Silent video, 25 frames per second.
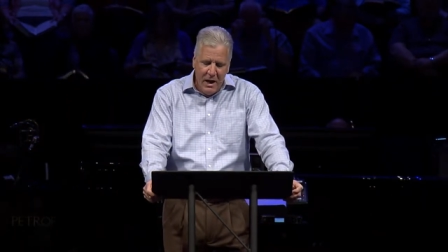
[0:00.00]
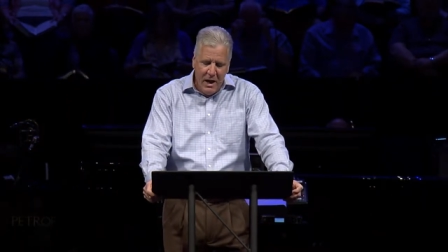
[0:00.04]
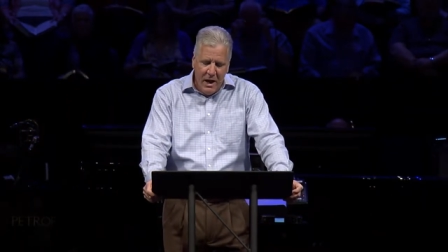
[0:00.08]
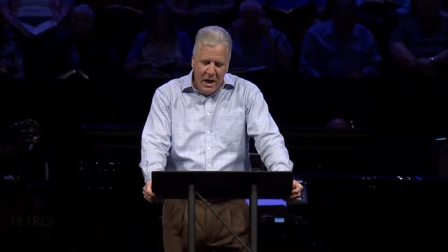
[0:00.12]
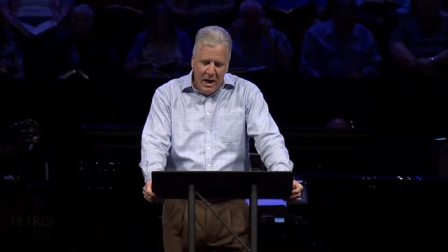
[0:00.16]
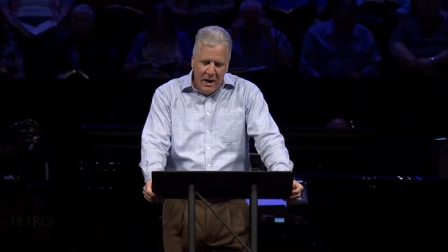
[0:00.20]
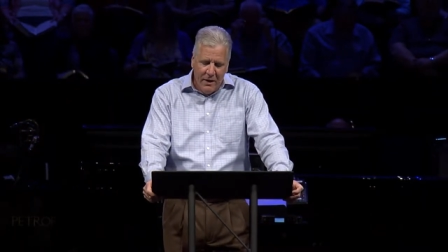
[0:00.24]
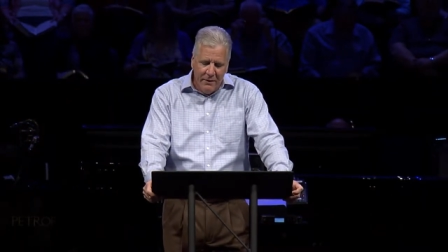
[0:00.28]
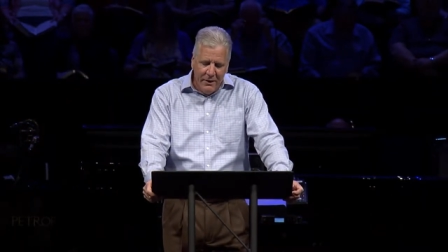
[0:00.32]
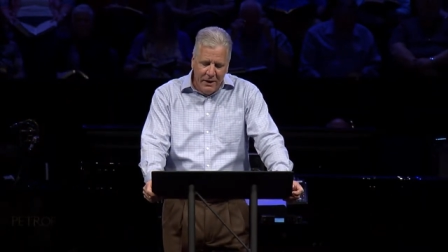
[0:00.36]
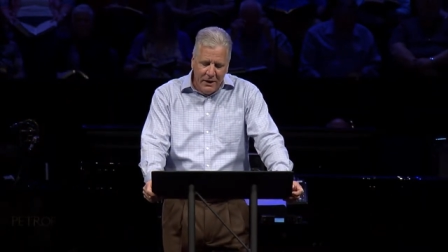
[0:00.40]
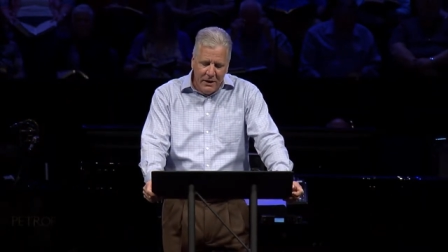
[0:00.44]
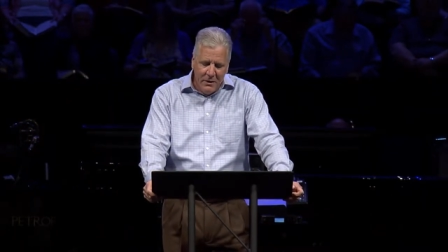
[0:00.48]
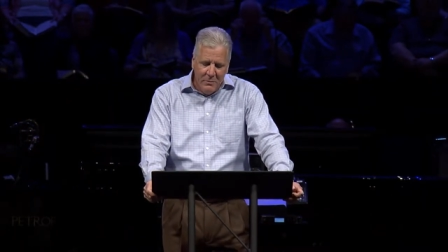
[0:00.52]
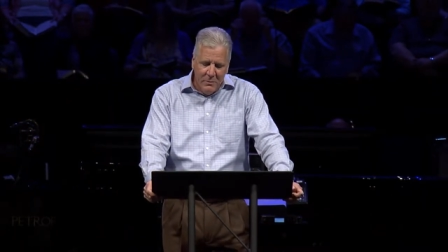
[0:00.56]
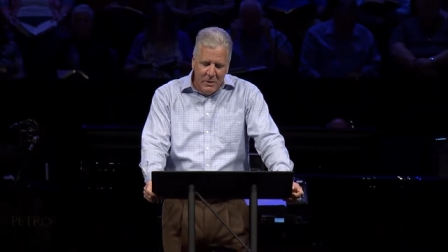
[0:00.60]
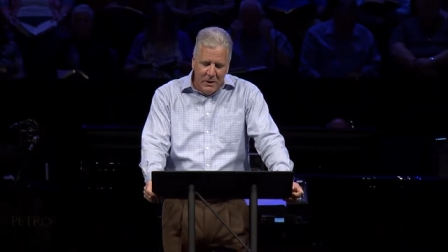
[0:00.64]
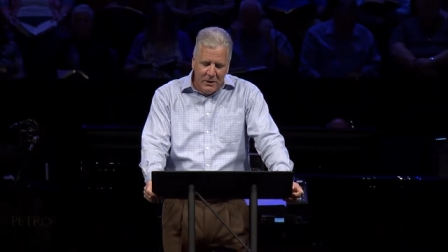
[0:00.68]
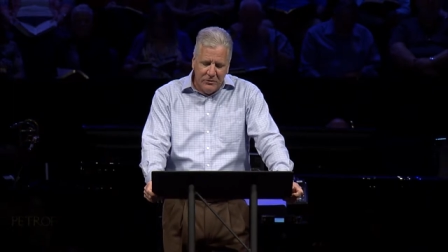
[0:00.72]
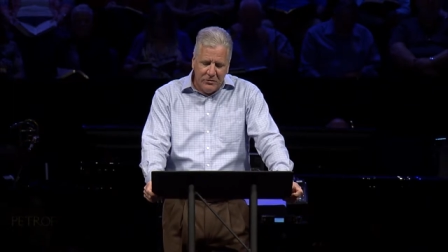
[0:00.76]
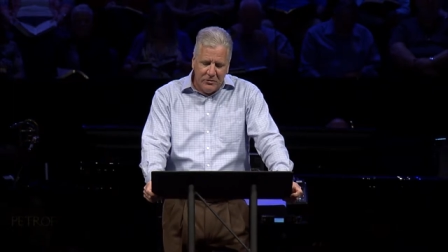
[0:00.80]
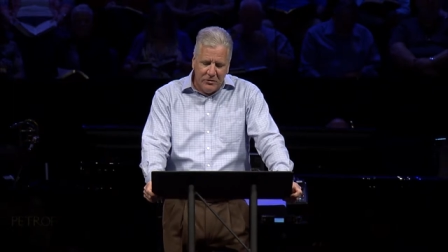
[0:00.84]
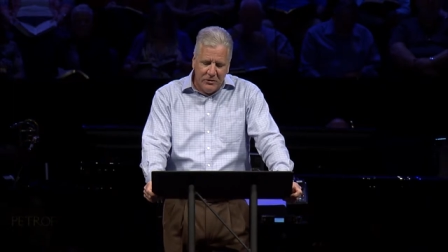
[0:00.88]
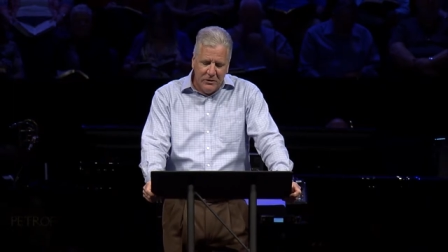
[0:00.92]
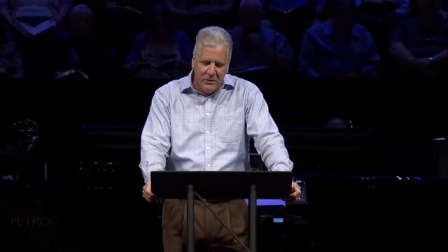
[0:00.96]
And then he
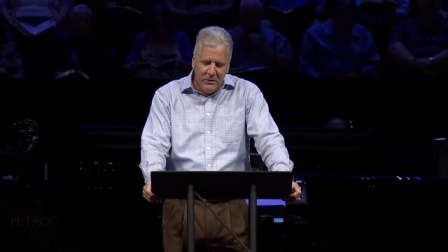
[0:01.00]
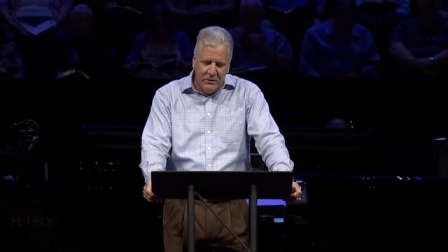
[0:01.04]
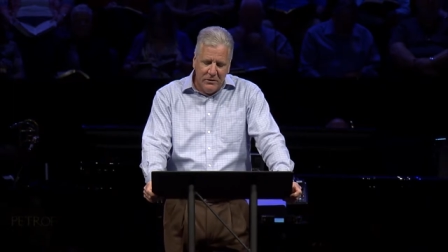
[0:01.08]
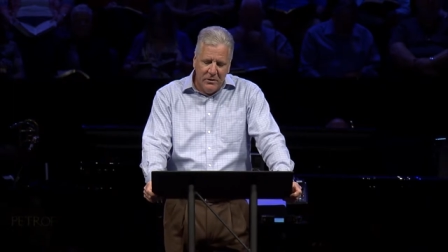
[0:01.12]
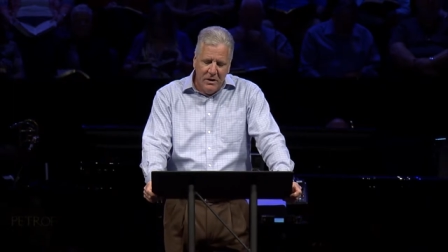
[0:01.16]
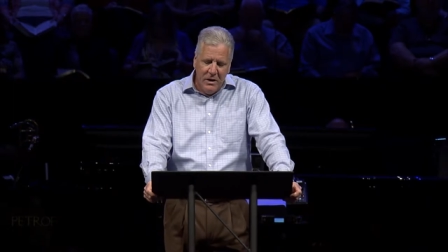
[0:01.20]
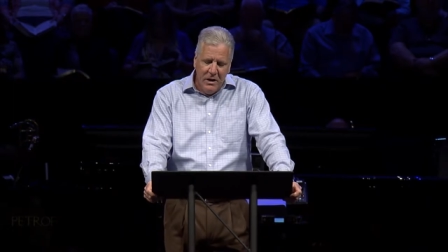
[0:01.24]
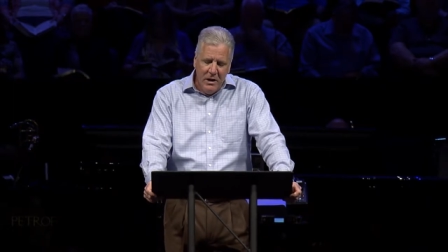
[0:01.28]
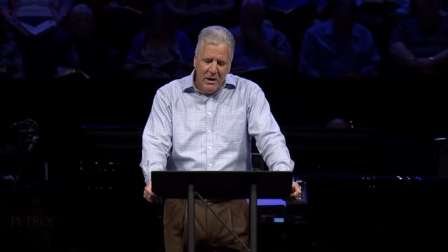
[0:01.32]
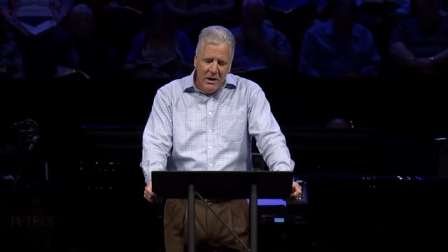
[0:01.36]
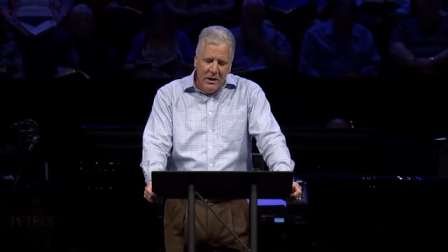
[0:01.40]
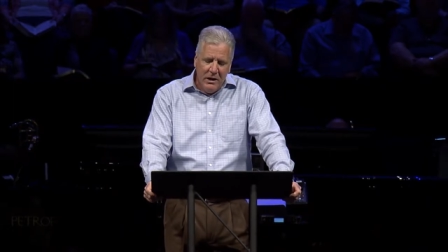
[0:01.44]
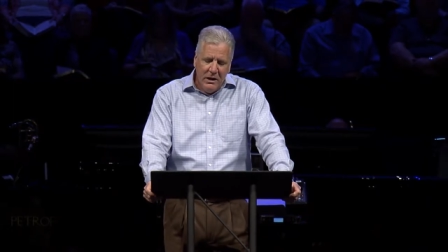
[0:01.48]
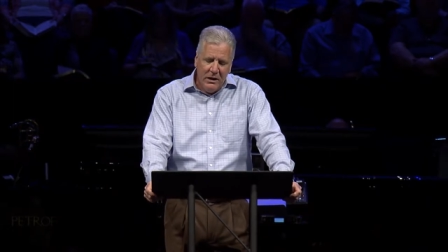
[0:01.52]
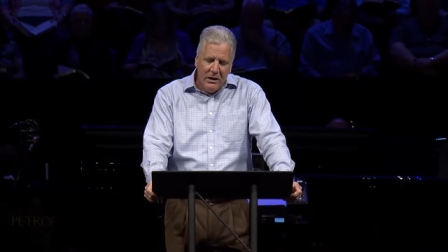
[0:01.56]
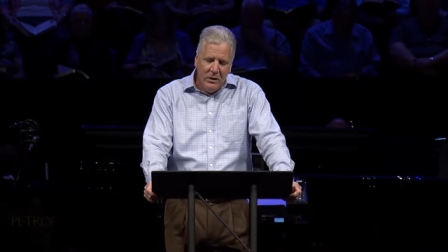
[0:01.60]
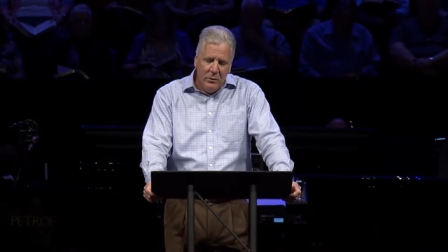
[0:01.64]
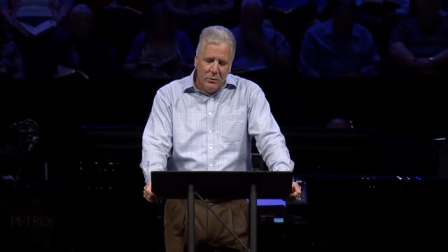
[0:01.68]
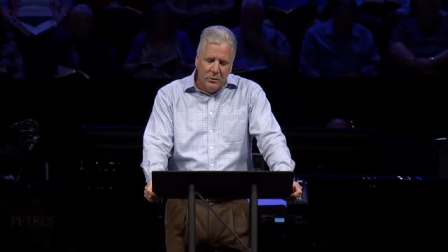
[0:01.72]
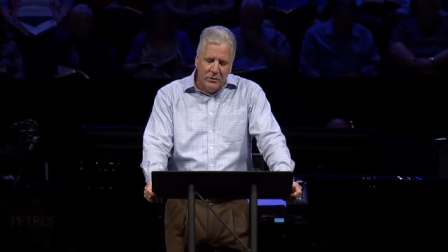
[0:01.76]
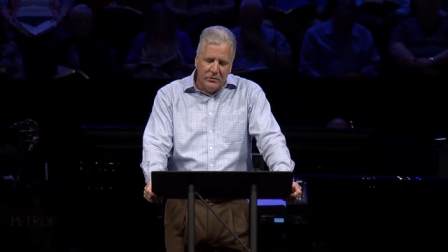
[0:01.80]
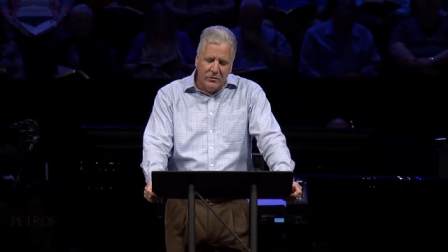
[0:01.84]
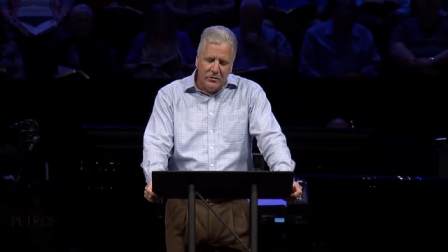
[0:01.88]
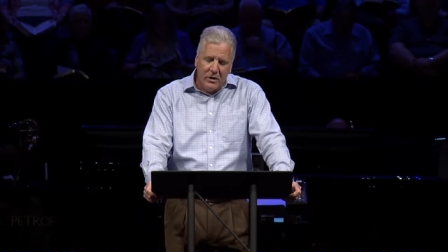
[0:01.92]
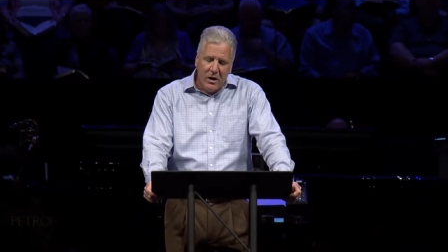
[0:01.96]
mentioned he
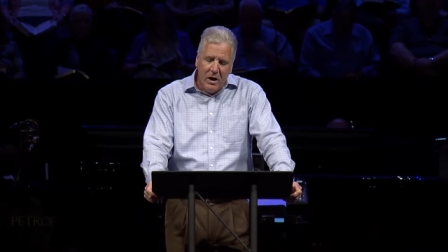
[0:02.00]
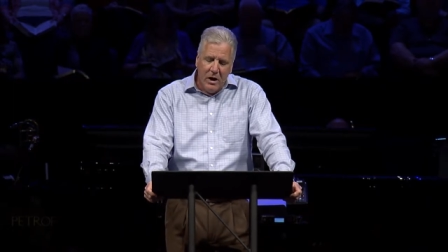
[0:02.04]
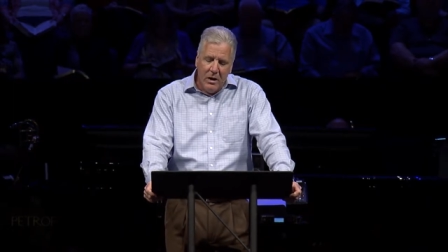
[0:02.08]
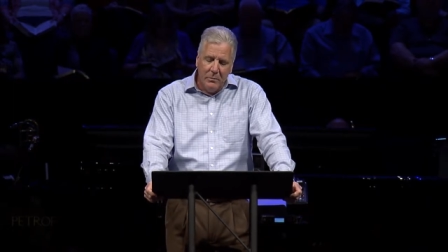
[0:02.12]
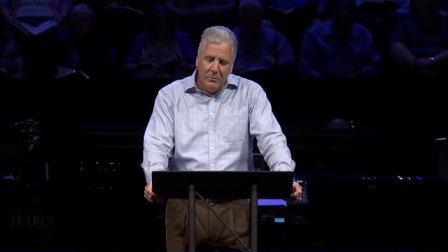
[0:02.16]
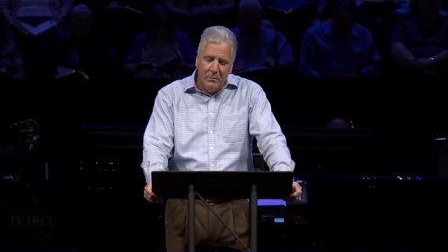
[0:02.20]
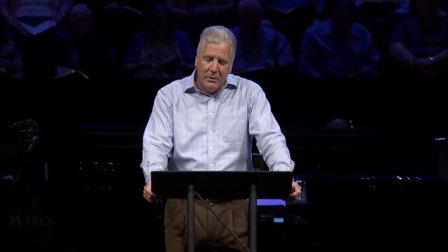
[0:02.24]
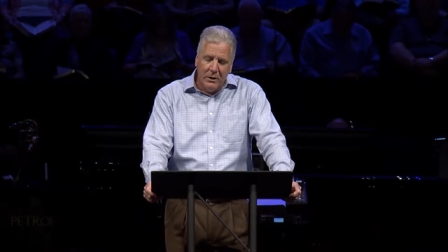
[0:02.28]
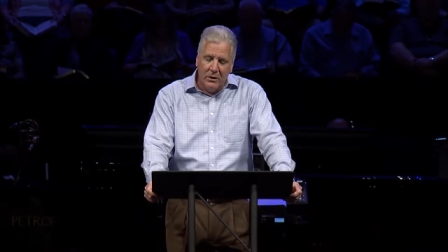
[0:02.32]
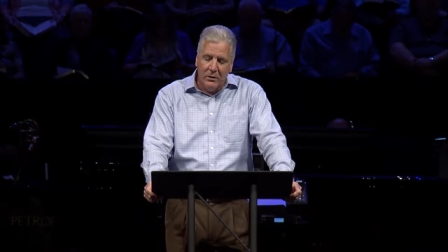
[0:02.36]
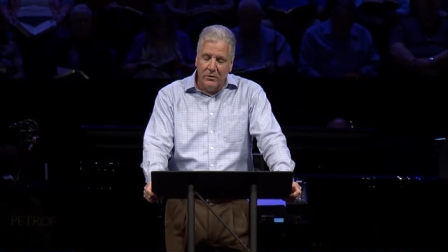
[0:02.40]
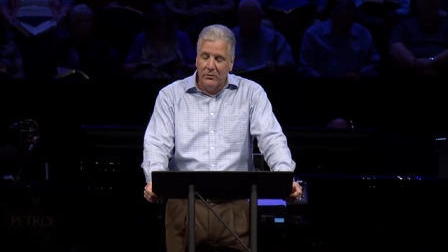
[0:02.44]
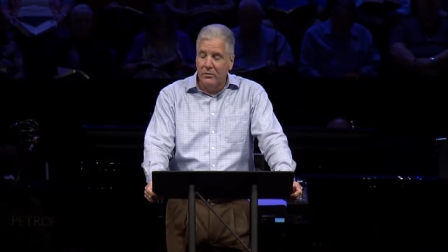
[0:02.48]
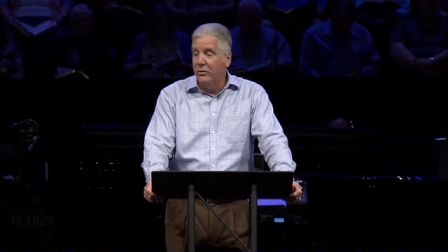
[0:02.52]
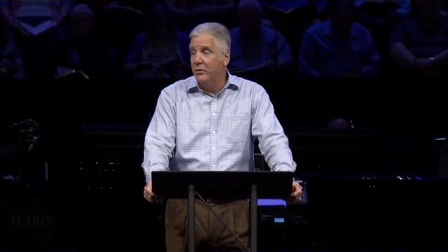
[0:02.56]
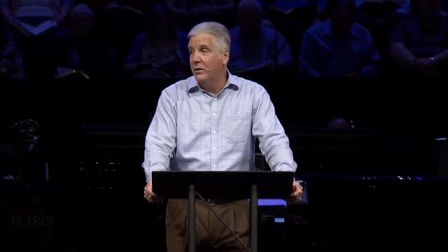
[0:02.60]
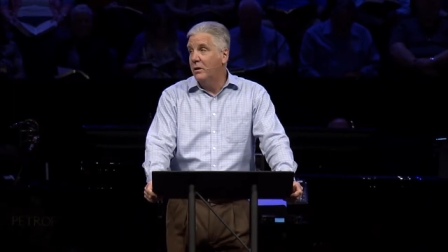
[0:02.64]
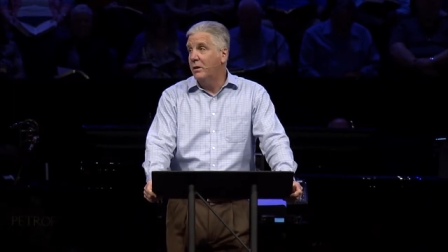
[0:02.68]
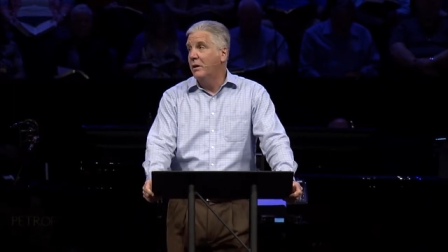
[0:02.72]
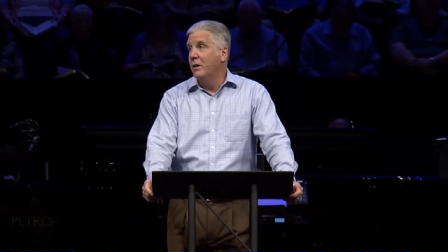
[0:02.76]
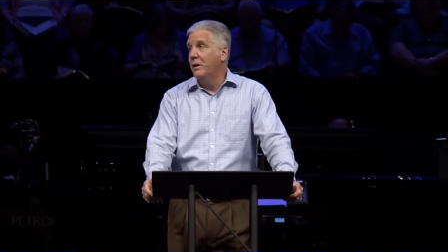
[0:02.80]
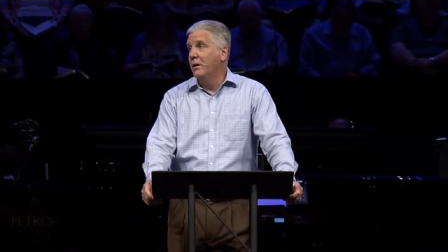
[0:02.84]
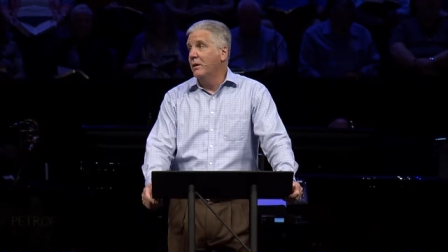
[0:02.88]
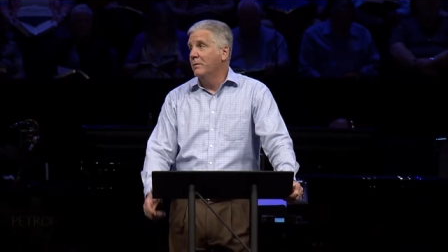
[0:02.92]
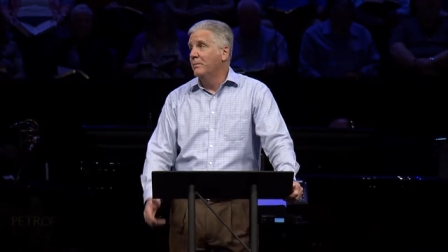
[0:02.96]
was cupbearer to the
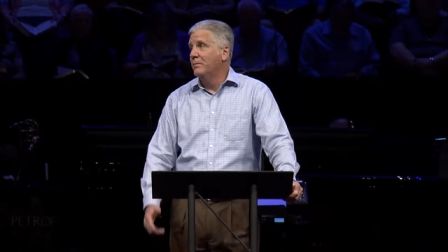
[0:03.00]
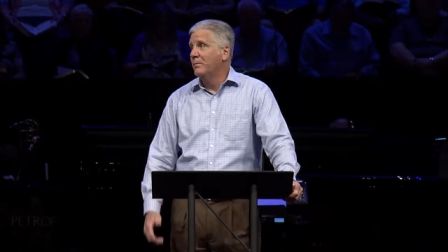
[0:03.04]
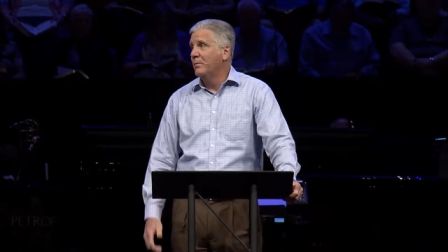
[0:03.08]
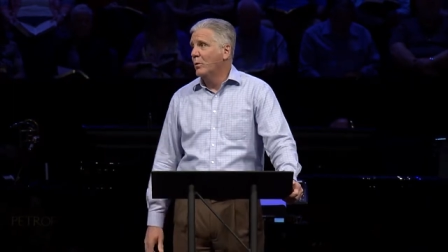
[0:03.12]
king.